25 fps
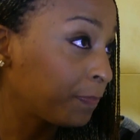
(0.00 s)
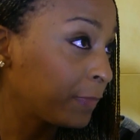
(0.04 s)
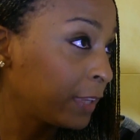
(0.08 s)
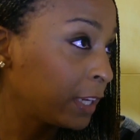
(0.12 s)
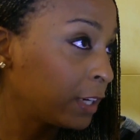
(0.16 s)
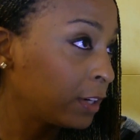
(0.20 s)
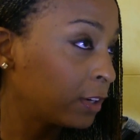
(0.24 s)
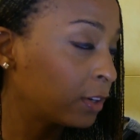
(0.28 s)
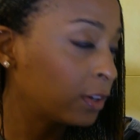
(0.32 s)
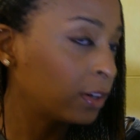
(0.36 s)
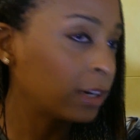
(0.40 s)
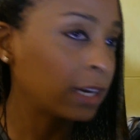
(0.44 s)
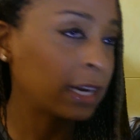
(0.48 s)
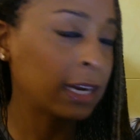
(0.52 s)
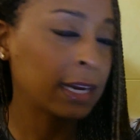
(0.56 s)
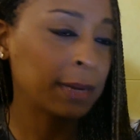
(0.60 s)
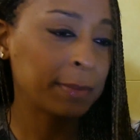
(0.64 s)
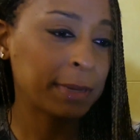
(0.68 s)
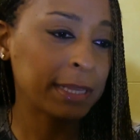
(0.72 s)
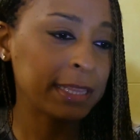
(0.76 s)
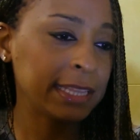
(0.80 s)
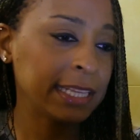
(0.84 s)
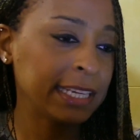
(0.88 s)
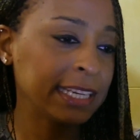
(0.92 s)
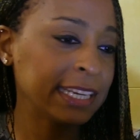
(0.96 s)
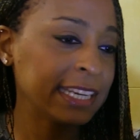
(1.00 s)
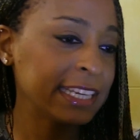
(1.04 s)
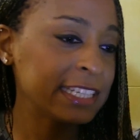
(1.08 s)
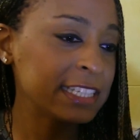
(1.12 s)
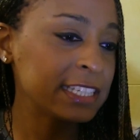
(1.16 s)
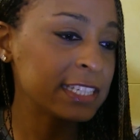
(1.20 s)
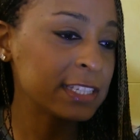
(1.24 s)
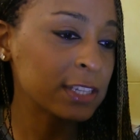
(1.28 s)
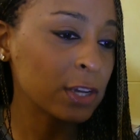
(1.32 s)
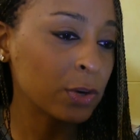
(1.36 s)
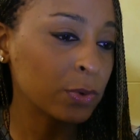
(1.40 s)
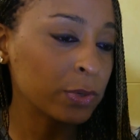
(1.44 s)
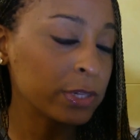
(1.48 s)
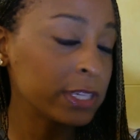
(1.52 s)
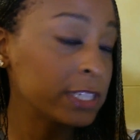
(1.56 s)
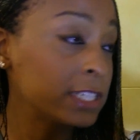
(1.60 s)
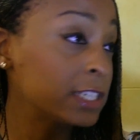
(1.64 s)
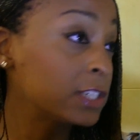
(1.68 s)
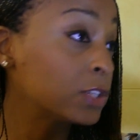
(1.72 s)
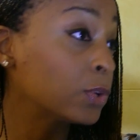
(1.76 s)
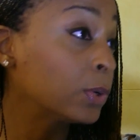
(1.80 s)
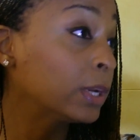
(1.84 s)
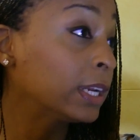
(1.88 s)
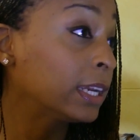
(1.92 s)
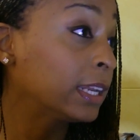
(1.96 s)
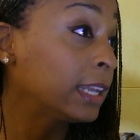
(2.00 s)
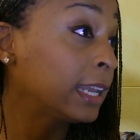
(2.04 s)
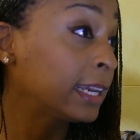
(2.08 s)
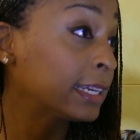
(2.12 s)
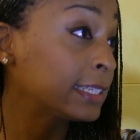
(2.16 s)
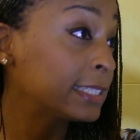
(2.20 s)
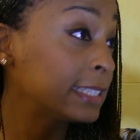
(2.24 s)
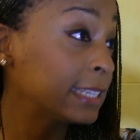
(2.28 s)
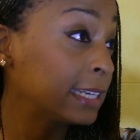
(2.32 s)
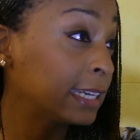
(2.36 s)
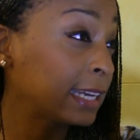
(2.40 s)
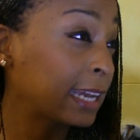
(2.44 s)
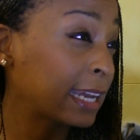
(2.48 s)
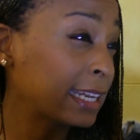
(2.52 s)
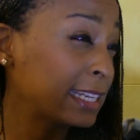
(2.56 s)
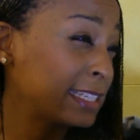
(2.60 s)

You know, um, I think his sound is so eclectic,